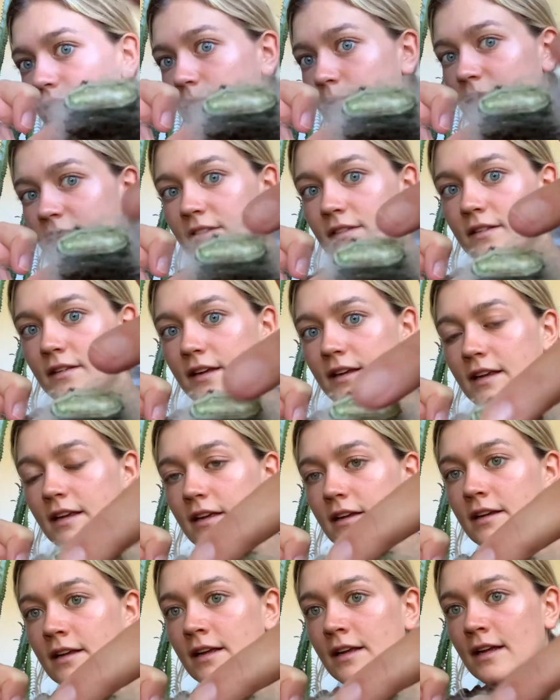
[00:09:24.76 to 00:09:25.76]
best as I can.
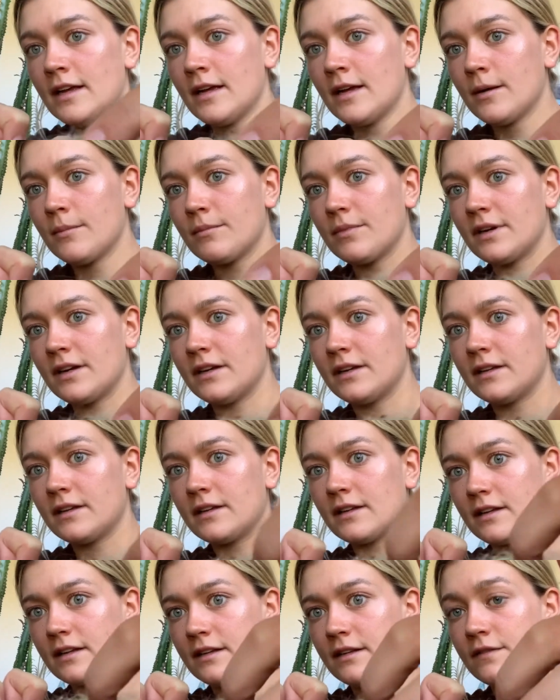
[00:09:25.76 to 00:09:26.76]
But
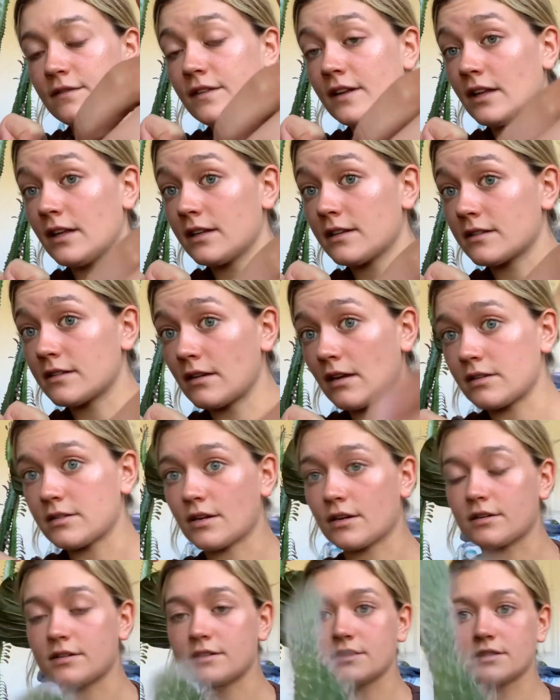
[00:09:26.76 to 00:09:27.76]
you can feel it, nice
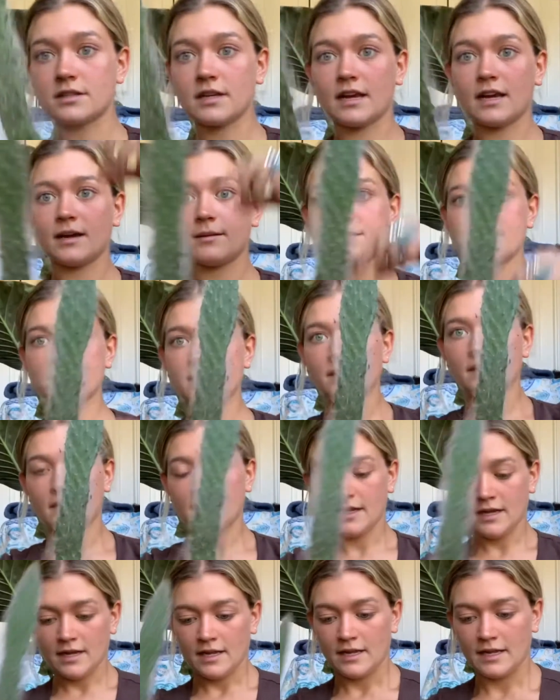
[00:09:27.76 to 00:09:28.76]
hardened scab.
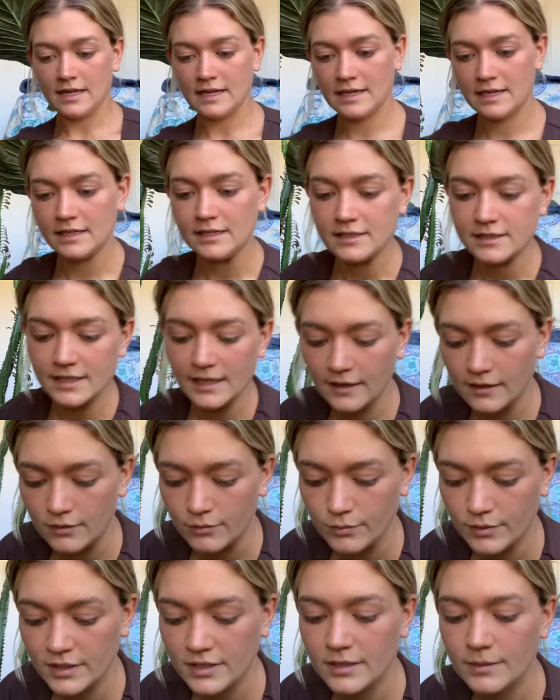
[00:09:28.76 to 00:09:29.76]
And yeah,
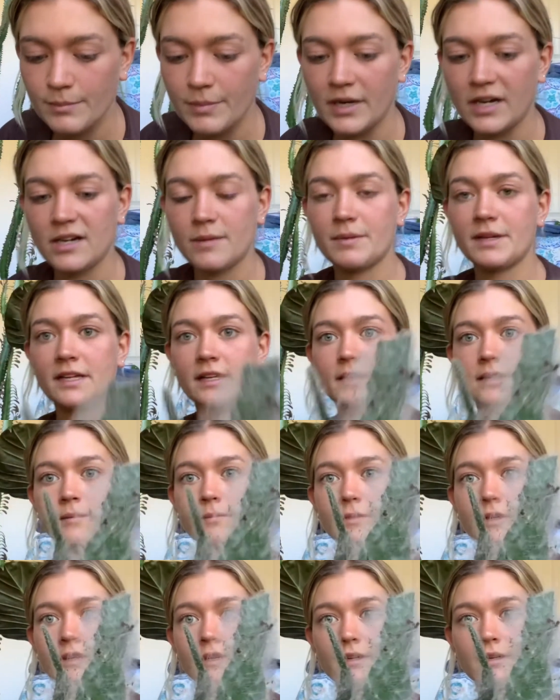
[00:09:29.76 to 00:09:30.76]
we're gonna pop
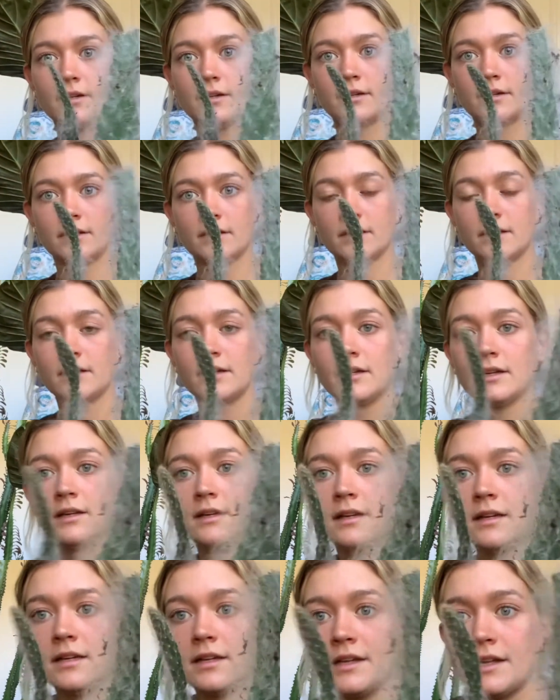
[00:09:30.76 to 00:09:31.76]
him
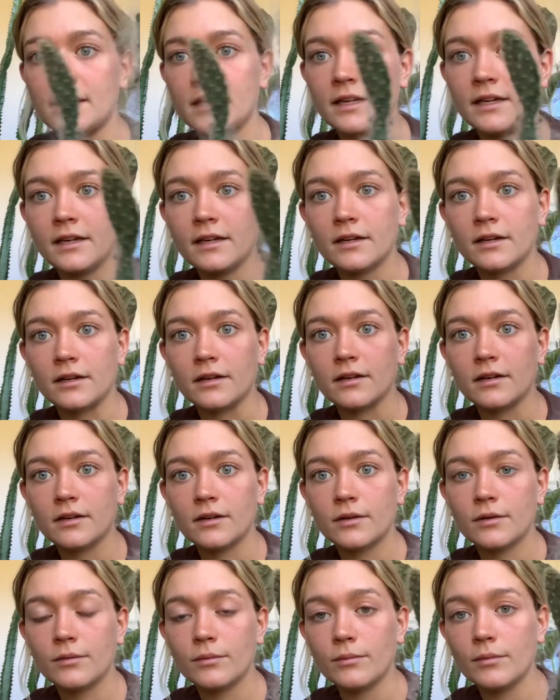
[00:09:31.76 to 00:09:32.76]
in here
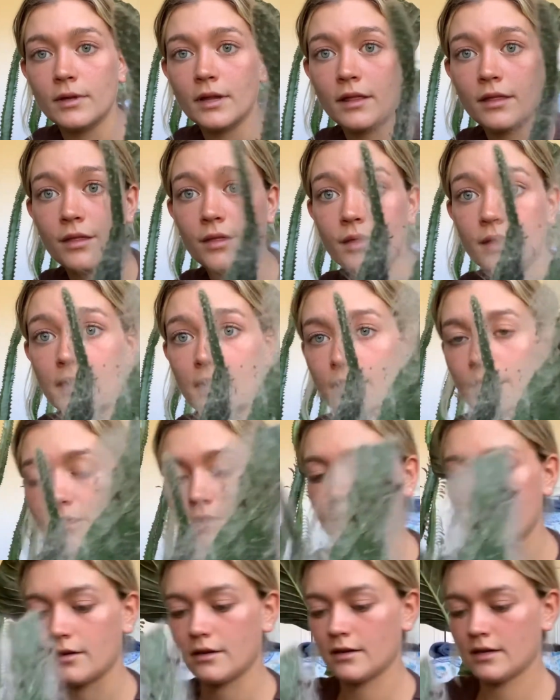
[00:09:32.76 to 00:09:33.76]
with the
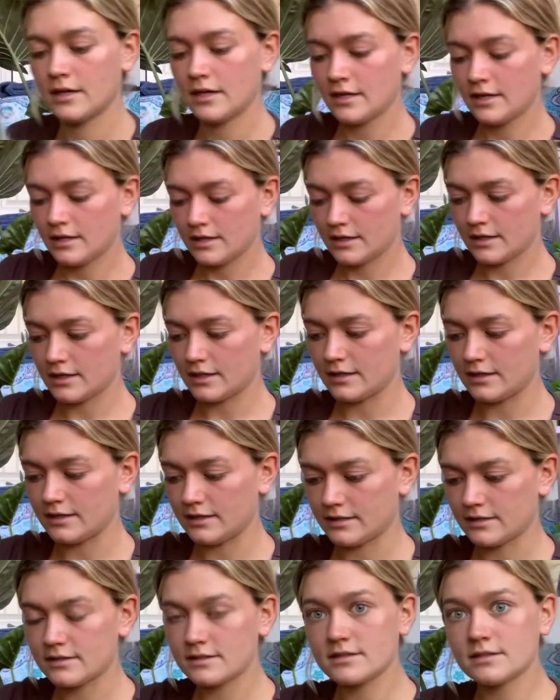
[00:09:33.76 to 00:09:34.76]
other
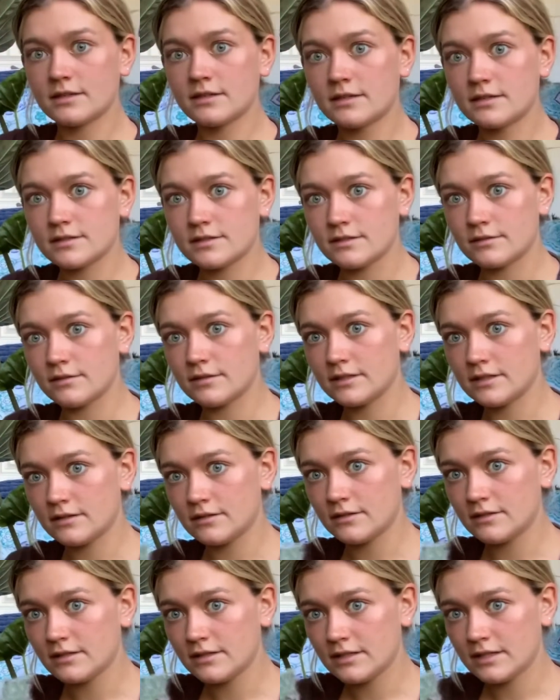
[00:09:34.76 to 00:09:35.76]
cuttings. So
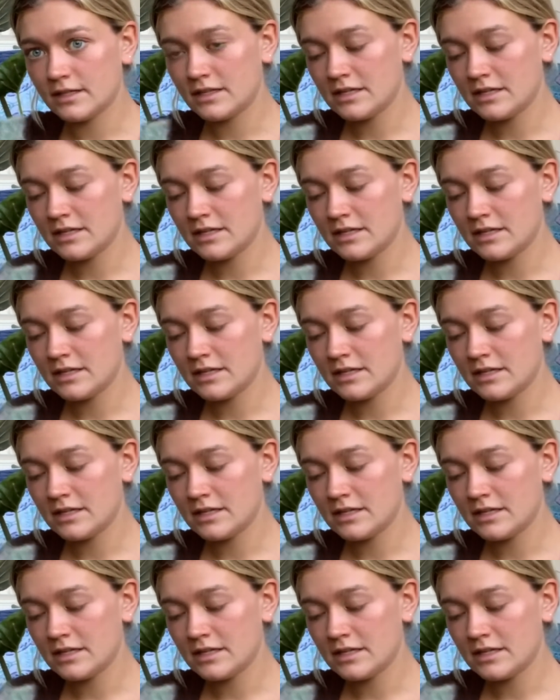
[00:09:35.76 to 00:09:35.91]
literally,